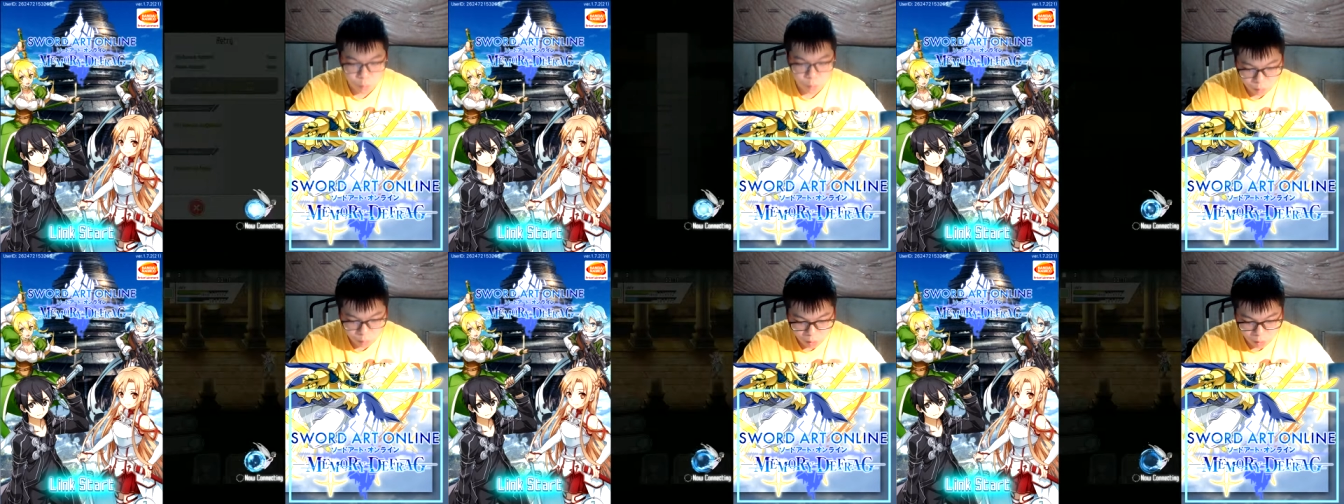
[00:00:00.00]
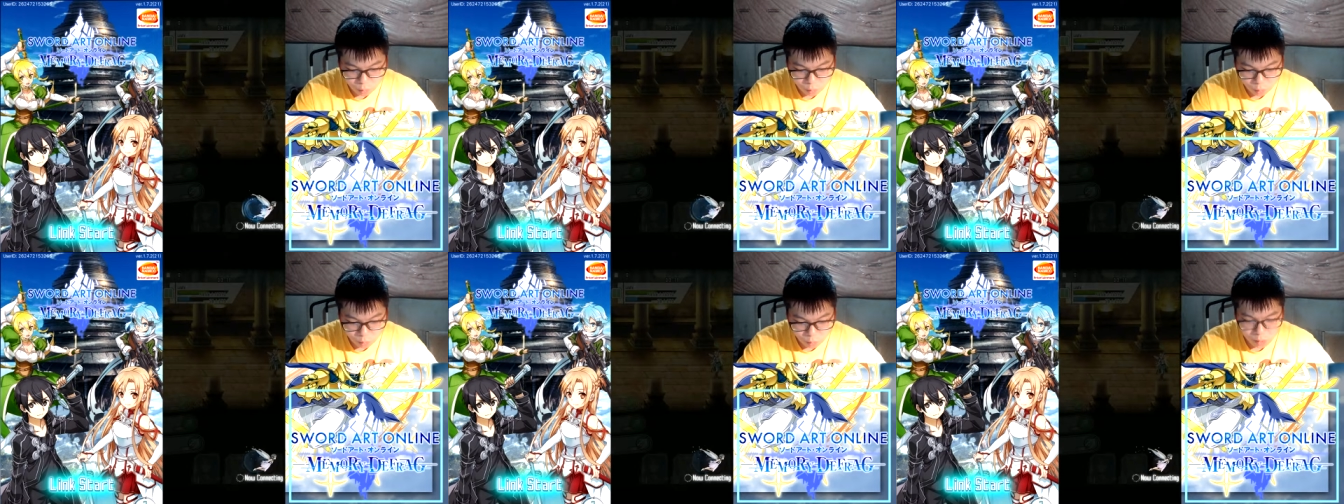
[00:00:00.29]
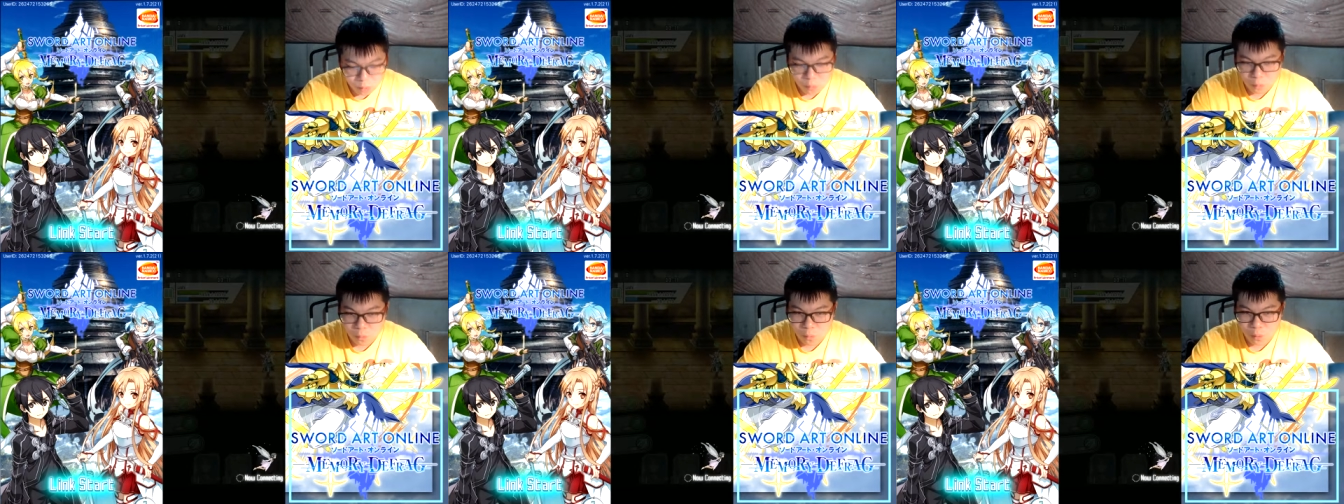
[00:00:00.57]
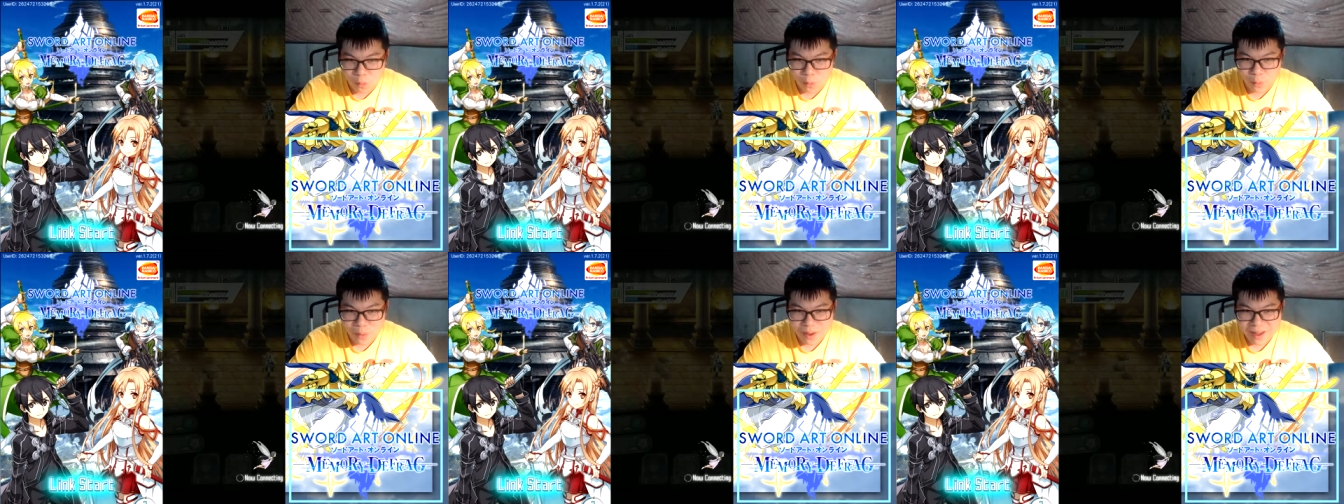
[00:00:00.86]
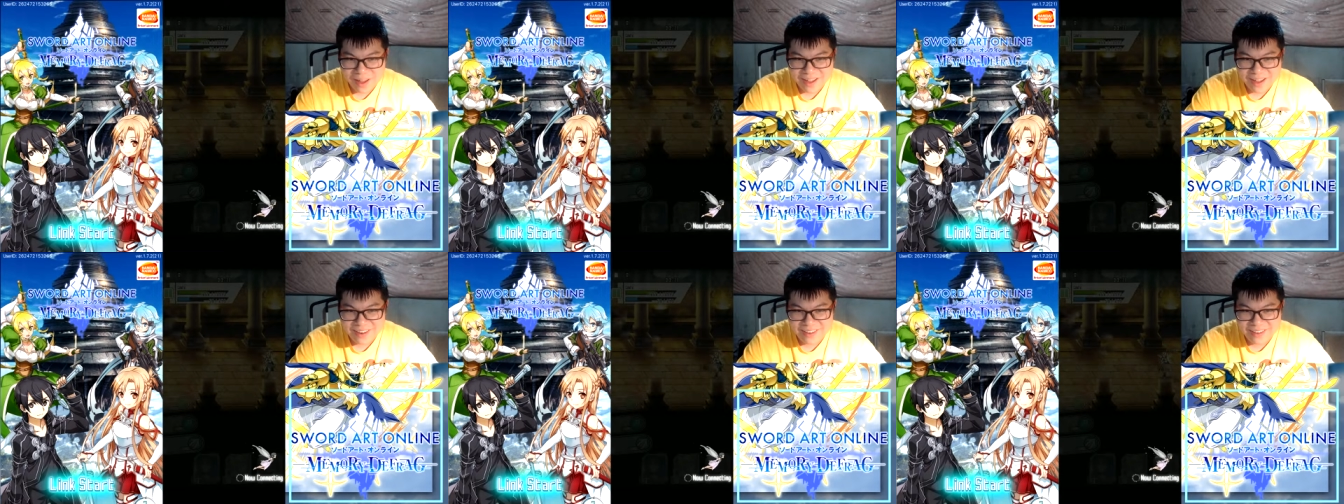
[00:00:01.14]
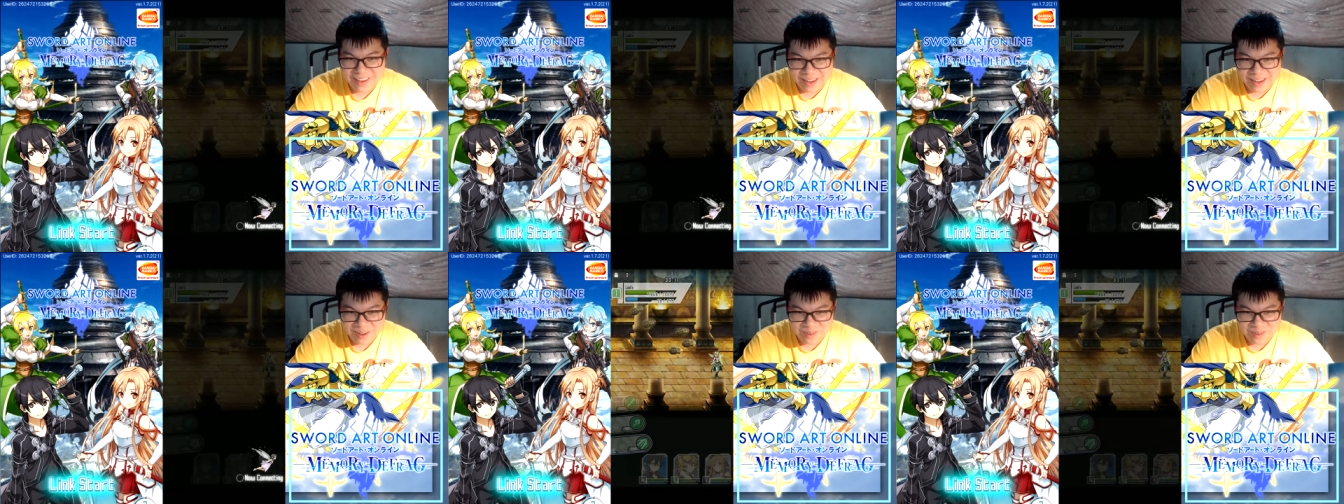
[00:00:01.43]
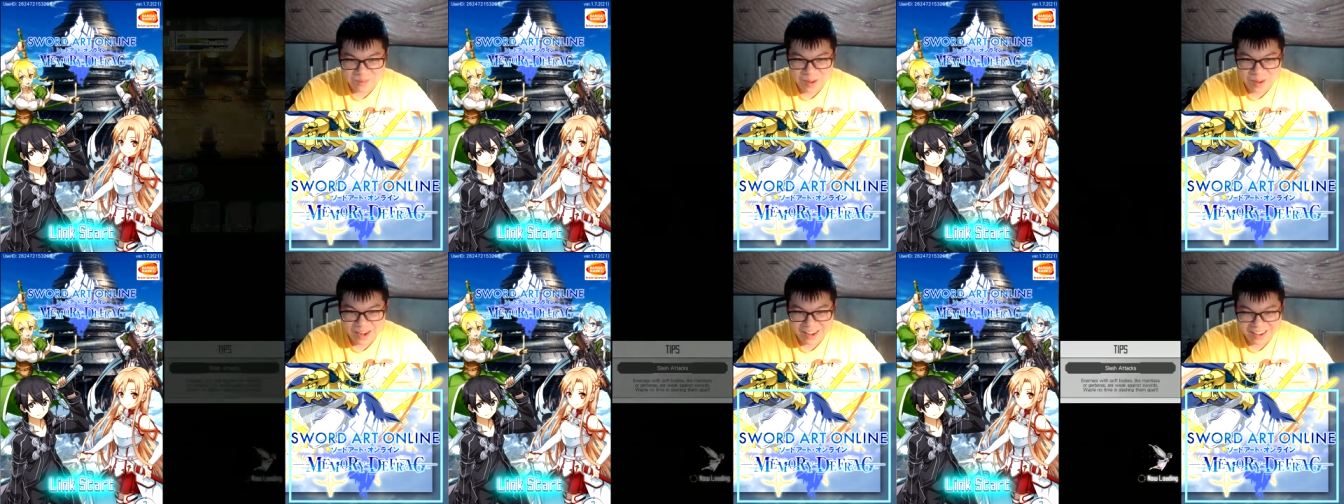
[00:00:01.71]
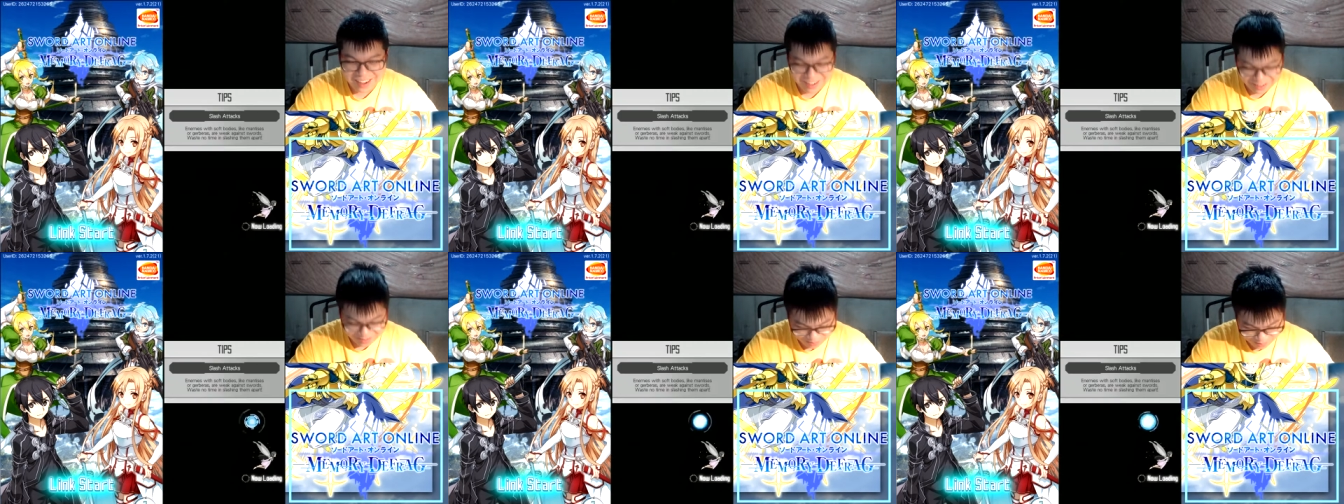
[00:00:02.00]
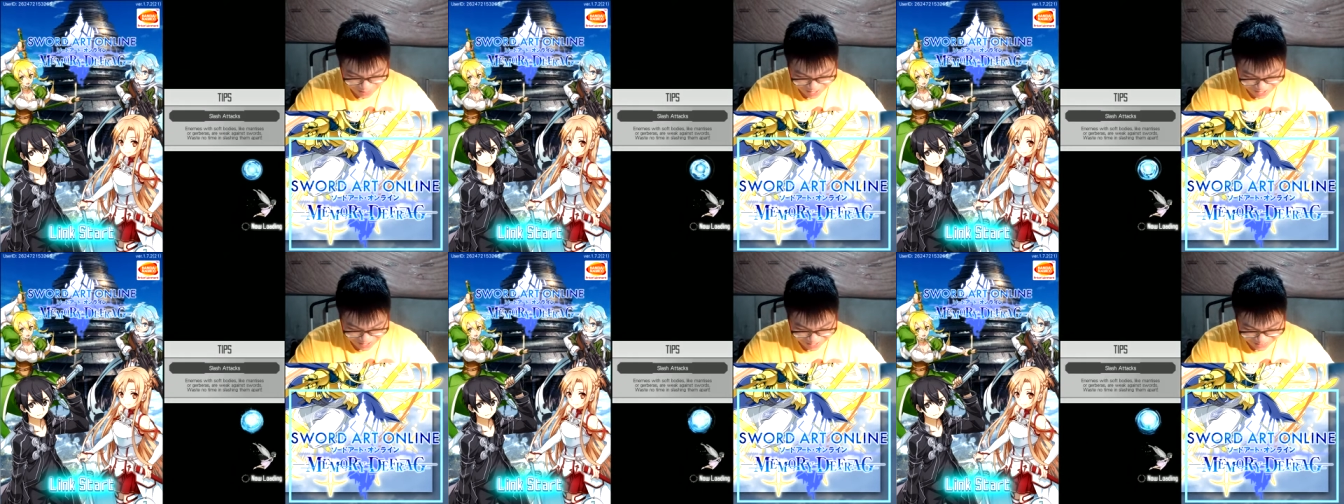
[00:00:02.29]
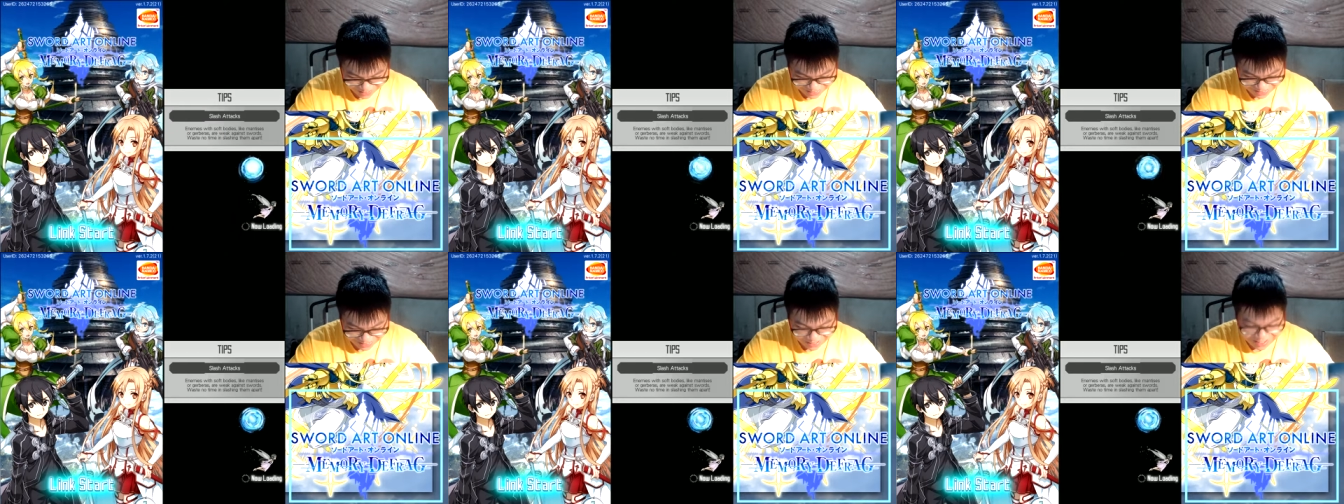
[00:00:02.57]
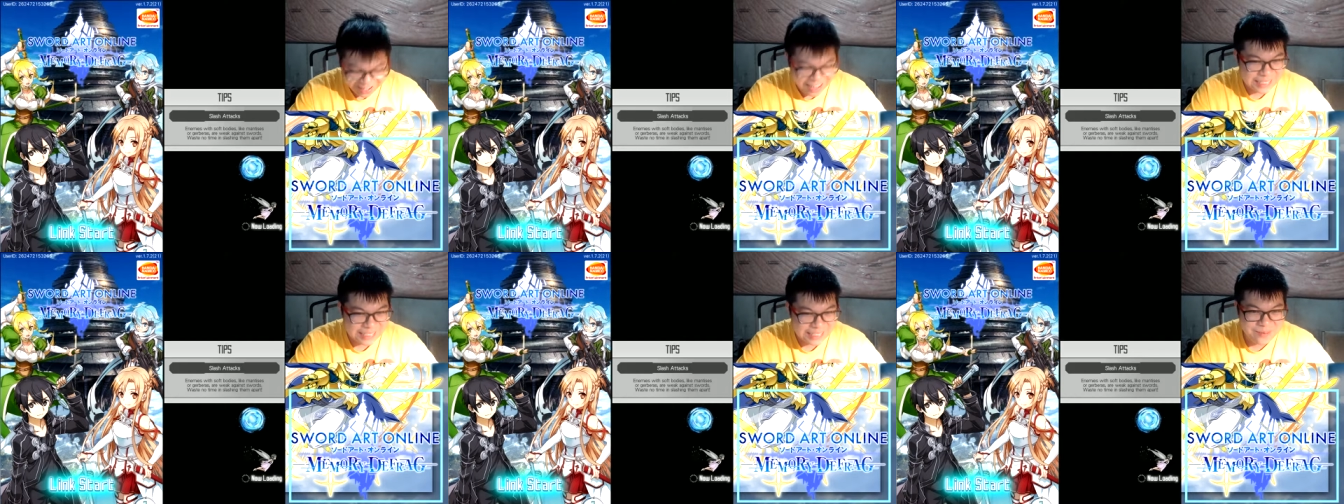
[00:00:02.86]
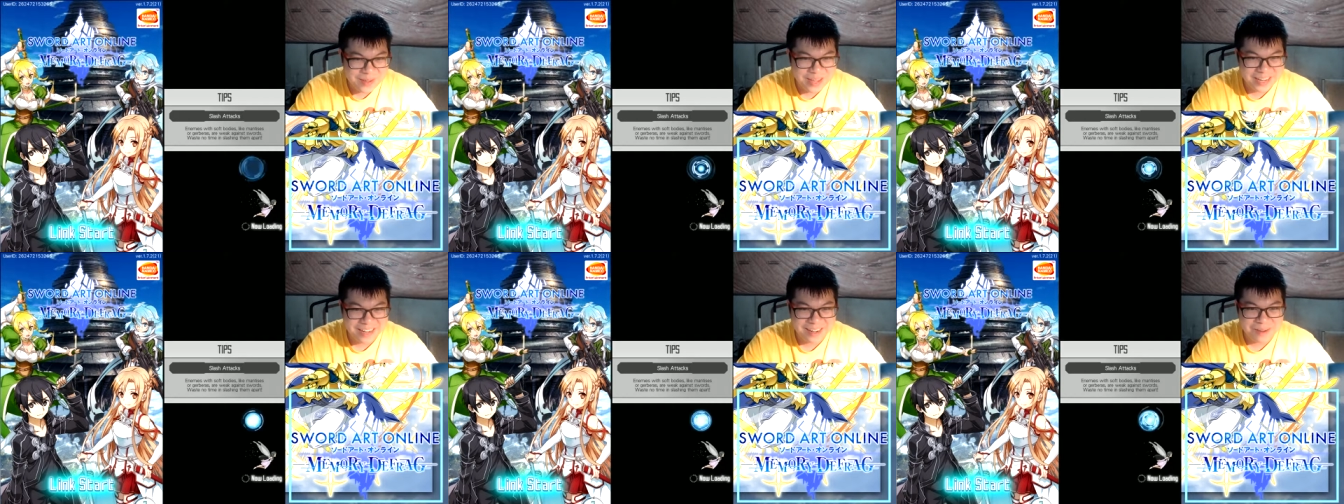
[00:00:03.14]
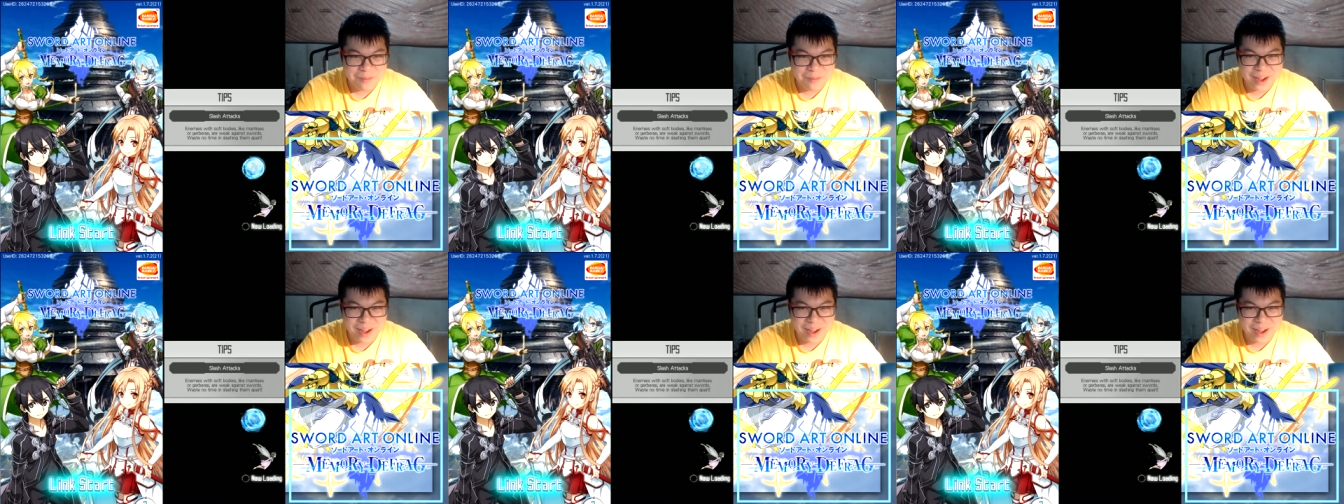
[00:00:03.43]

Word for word: whoa, whoa, whoa. None of my- Wait, it's not activating.